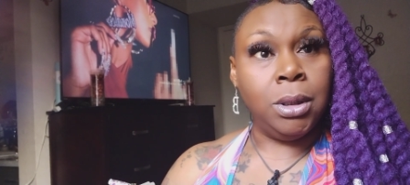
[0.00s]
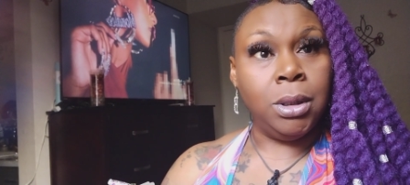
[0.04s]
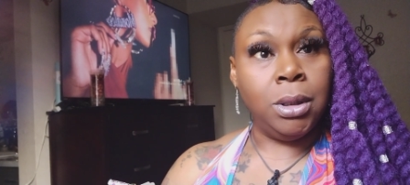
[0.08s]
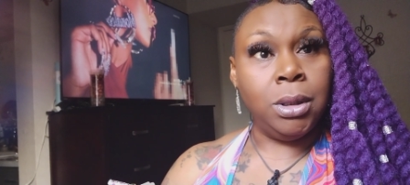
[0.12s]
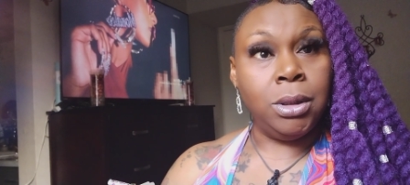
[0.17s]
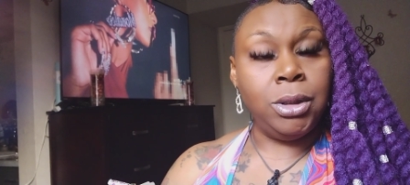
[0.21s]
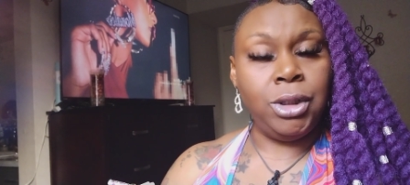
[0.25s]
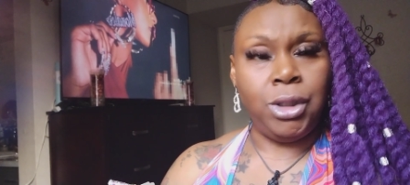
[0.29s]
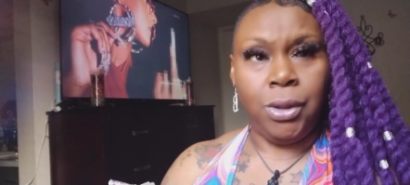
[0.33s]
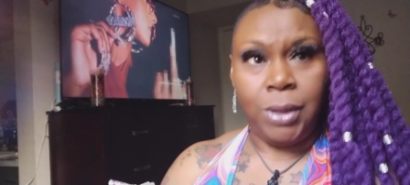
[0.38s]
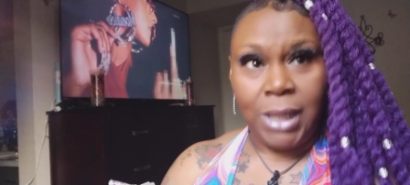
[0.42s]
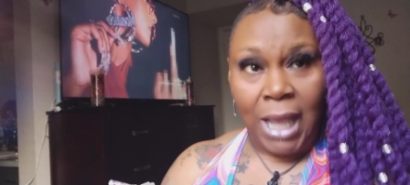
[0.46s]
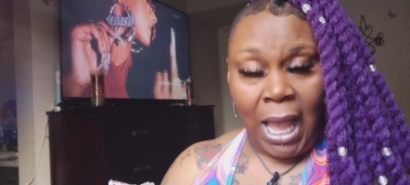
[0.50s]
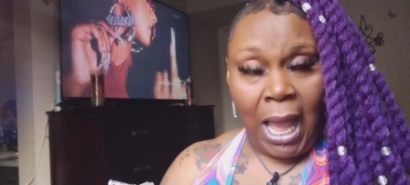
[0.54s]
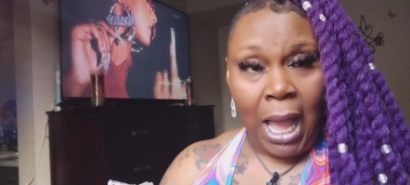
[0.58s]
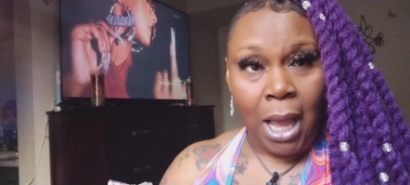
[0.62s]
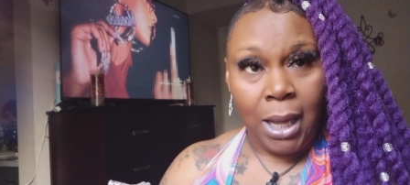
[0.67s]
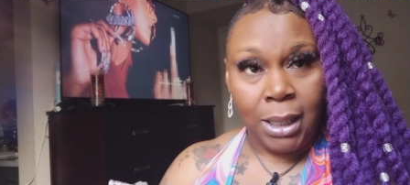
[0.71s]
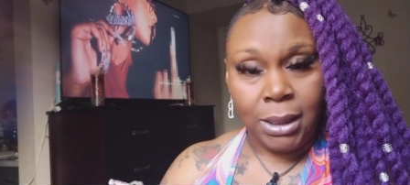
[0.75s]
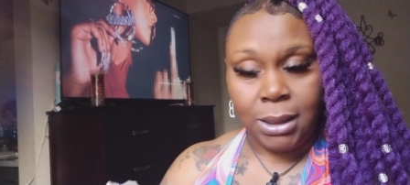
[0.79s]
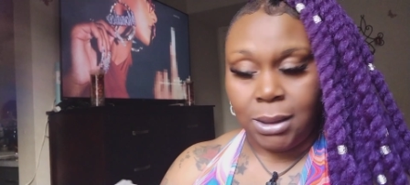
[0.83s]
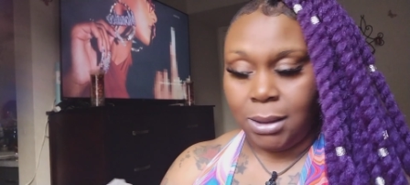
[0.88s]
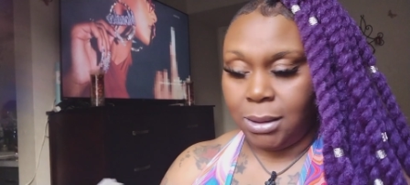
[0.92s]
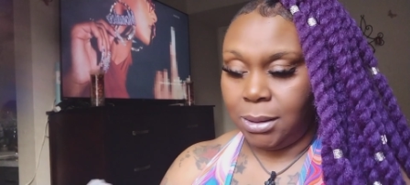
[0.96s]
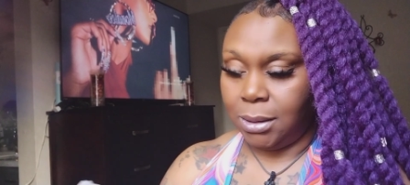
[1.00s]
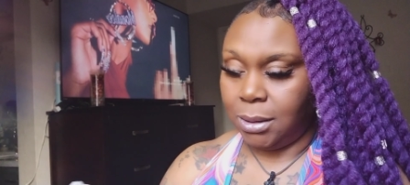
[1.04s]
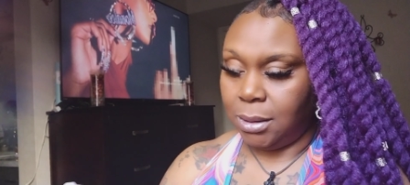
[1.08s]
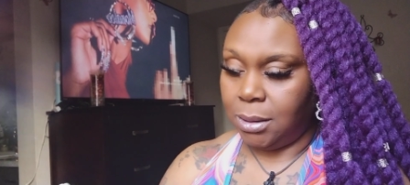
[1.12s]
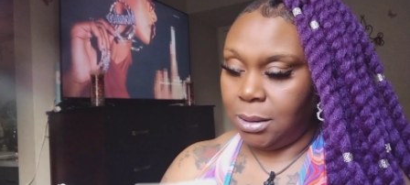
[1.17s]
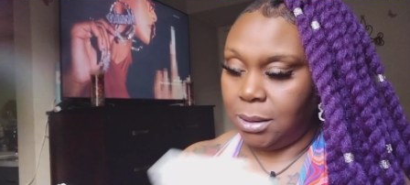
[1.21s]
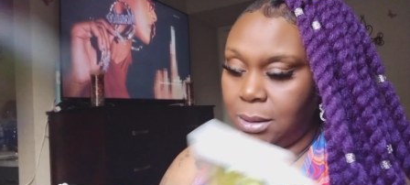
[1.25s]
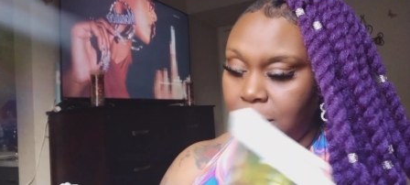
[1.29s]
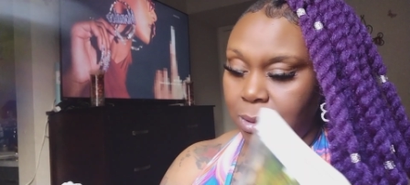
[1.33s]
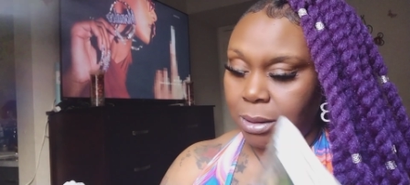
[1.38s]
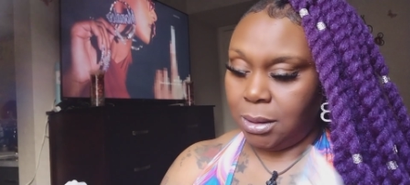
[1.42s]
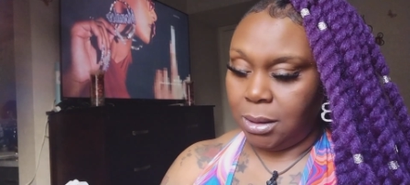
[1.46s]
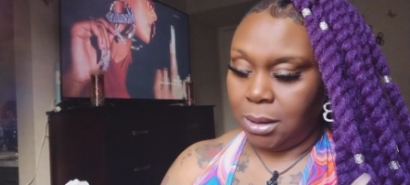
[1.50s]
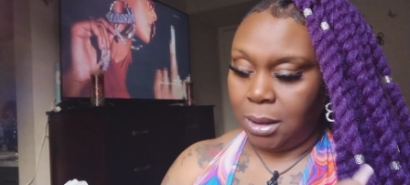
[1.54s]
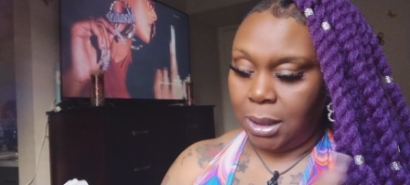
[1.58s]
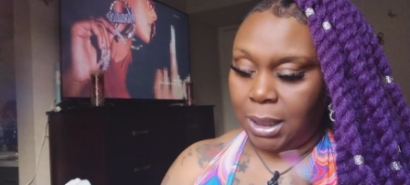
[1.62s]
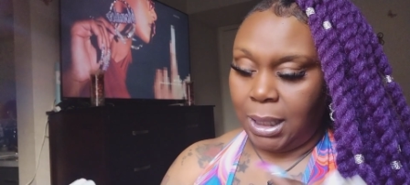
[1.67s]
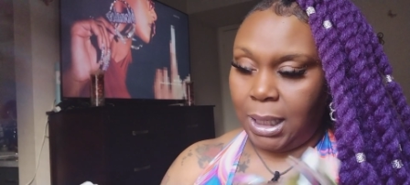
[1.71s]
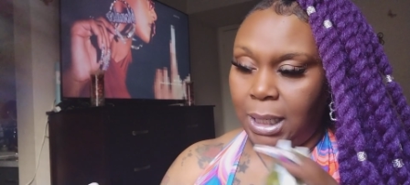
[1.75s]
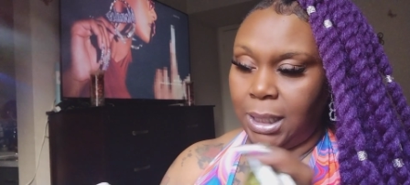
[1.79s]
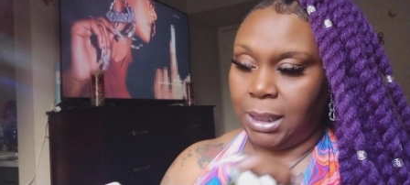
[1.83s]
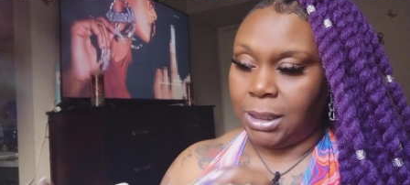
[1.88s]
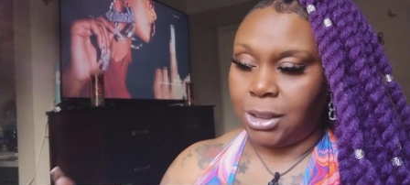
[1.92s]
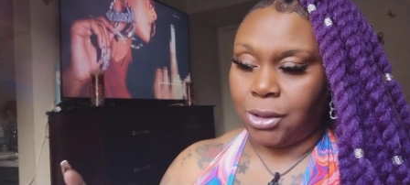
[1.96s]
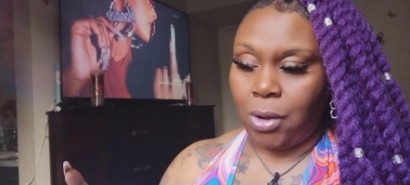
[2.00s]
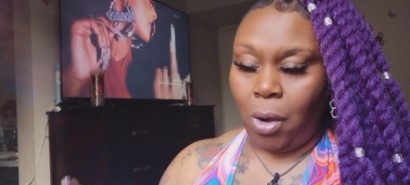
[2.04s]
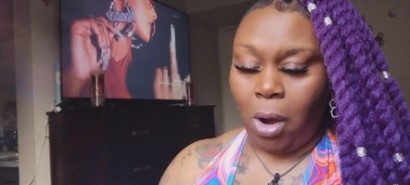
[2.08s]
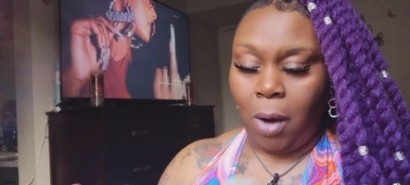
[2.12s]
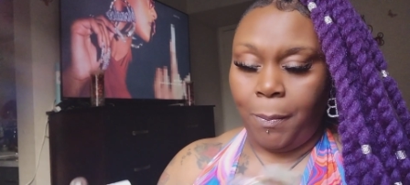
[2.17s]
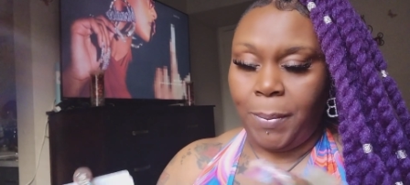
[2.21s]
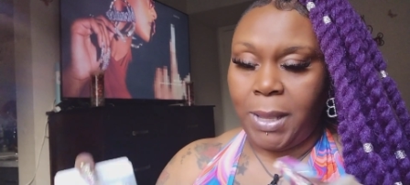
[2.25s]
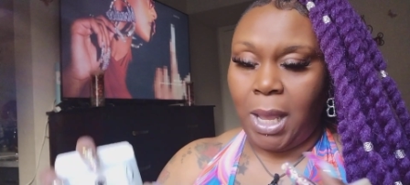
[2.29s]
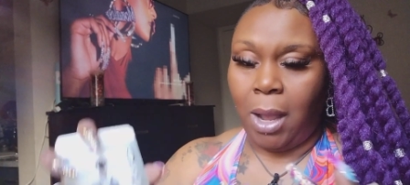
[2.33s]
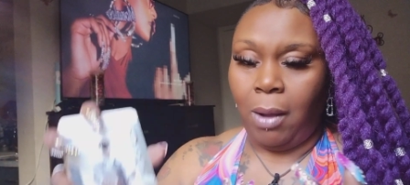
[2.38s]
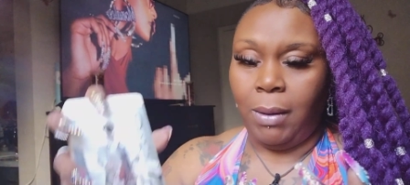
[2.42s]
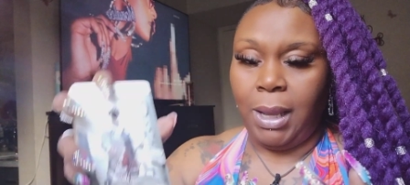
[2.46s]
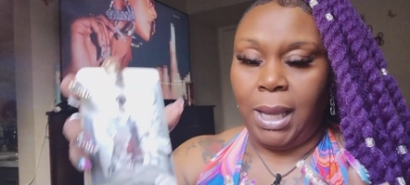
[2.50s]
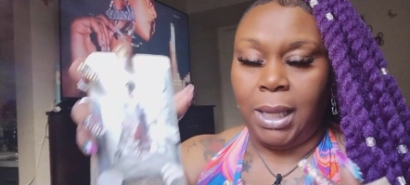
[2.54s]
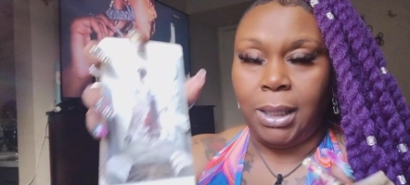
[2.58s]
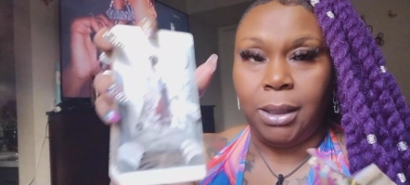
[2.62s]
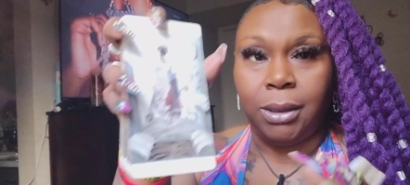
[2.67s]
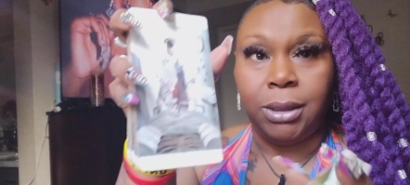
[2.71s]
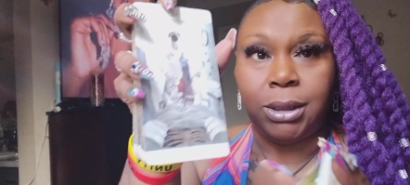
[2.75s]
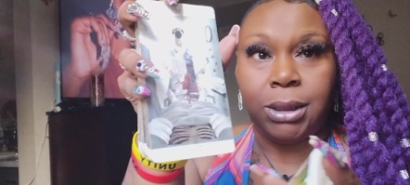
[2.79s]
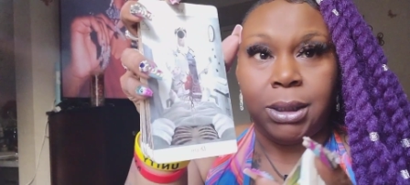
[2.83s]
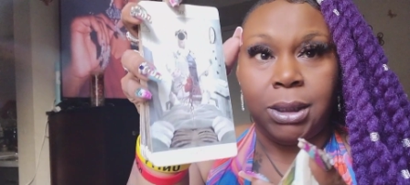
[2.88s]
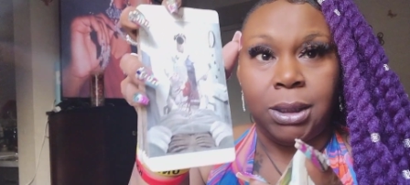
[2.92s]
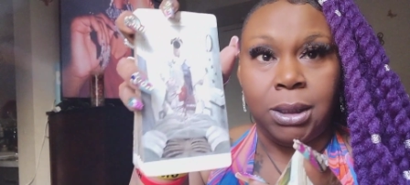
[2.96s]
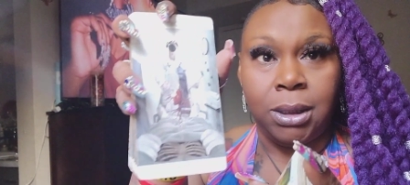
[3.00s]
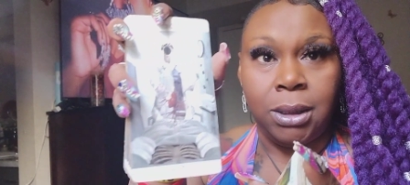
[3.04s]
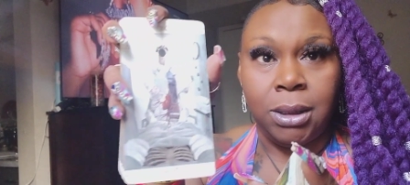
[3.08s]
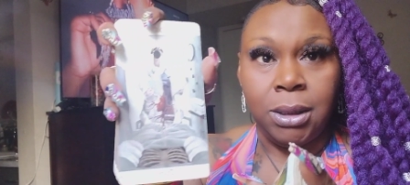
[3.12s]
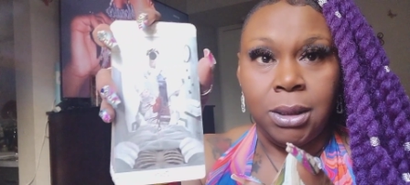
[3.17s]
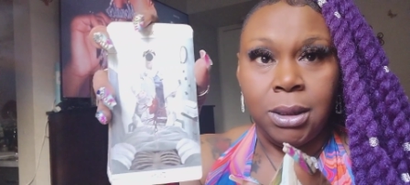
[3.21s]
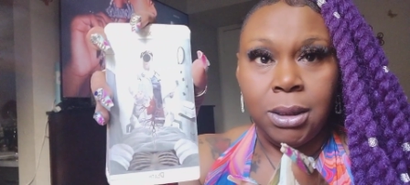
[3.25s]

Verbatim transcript: Do y'all Scorpio energy?